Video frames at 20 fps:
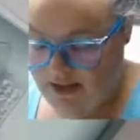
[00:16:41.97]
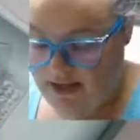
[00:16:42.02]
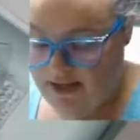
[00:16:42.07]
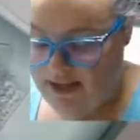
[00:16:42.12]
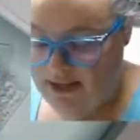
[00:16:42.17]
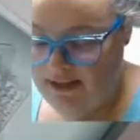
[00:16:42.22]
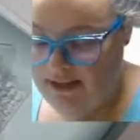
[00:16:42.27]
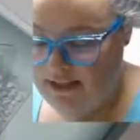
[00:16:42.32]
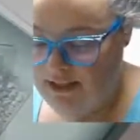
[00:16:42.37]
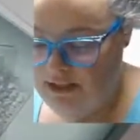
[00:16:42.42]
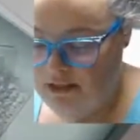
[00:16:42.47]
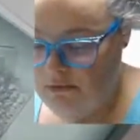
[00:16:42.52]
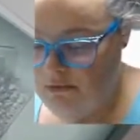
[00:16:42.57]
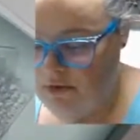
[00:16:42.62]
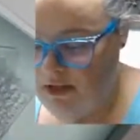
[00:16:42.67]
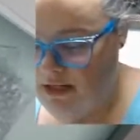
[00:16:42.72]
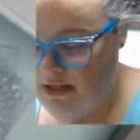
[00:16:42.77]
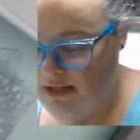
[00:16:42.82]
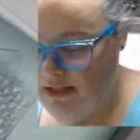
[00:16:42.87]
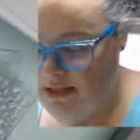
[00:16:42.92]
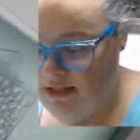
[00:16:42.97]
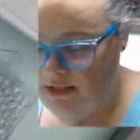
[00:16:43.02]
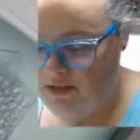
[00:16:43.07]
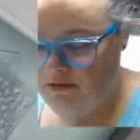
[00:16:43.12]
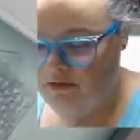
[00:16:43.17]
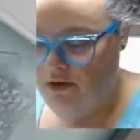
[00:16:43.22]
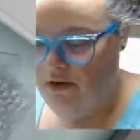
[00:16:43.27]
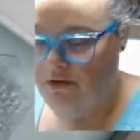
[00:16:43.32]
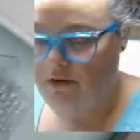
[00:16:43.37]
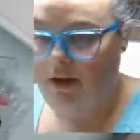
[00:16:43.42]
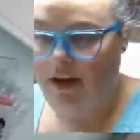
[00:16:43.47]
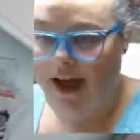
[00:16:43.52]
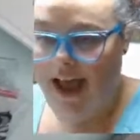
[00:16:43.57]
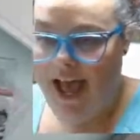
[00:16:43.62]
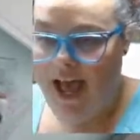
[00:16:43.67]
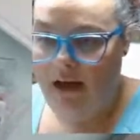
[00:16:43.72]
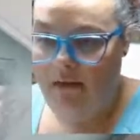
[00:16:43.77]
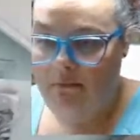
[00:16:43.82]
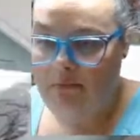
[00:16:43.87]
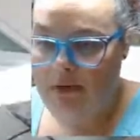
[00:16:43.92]
And this one, you know, your
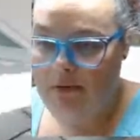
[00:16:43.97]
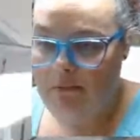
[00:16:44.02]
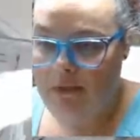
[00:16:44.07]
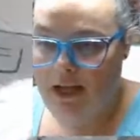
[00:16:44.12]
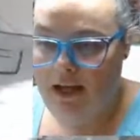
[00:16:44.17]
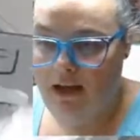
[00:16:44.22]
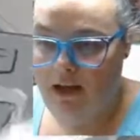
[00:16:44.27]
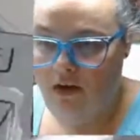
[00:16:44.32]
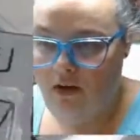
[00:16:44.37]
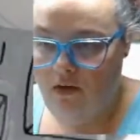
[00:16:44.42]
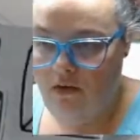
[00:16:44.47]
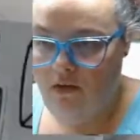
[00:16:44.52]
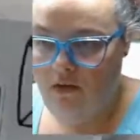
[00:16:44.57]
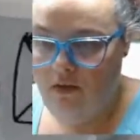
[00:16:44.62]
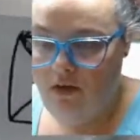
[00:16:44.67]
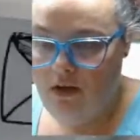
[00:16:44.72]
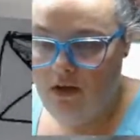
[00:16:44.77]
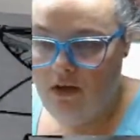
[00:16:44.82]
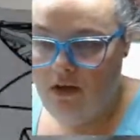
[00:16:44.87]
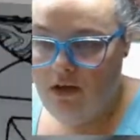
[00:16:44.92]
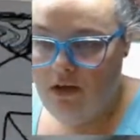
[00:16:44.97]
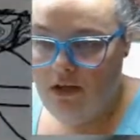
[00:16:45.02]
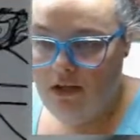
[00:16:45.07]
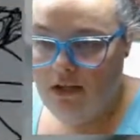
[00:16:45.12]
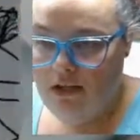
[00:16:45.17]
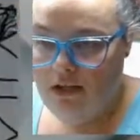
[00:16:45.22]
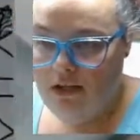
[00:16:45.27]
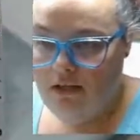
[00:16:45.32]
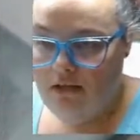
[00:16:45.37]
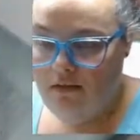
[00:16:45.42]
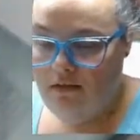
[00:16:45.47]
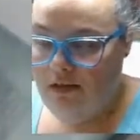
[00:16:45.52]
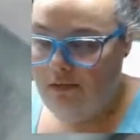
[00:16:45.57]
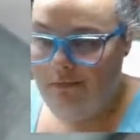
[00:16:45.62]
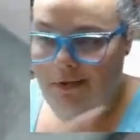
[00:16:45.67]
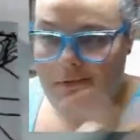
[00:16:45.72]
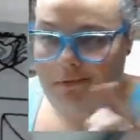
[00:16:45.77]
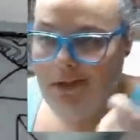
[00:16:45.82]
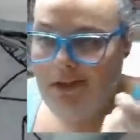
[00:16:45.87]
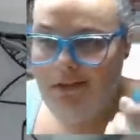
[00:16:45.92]
Happy Mail...
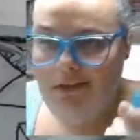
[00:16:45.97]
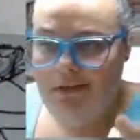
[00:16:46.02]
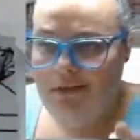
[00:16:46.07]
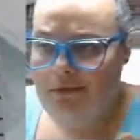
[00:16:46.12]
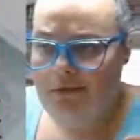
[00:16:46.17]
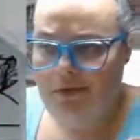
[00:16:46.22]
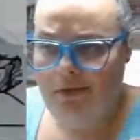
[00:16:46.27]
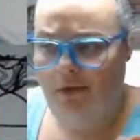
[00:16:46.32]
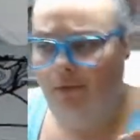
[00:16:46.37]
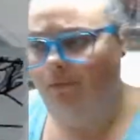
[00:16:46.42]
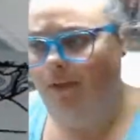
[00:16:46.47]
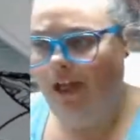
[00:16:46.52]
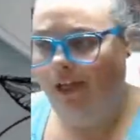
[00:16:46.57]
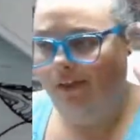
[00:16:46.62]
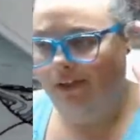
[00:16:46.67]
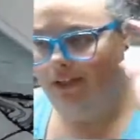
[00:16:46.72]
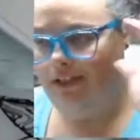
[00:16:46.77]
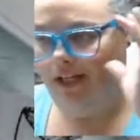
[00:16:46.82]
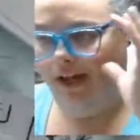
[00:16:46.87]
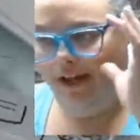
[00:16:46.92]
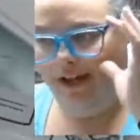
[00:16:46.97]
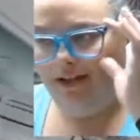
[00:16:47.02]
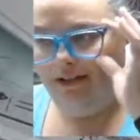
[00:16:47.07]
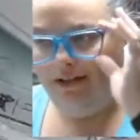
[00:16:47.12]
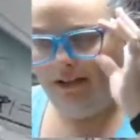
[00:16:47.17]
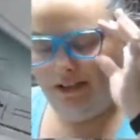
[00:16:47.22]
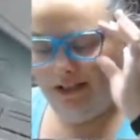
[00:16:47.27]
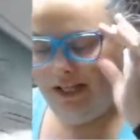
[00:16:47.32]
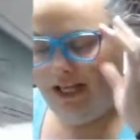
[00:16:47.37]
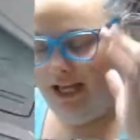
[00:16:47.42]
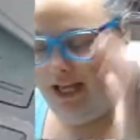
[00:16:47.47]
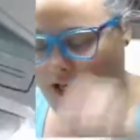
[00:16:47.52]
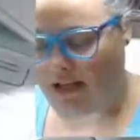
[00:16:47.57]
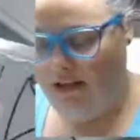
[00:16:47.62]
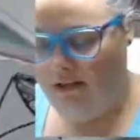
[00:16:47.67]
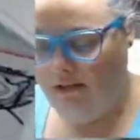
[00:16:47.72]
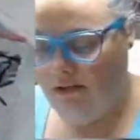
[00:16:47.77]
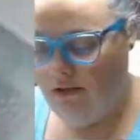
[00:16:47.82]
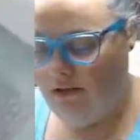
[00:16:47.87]
Maybe you don't do Valentine's, okay?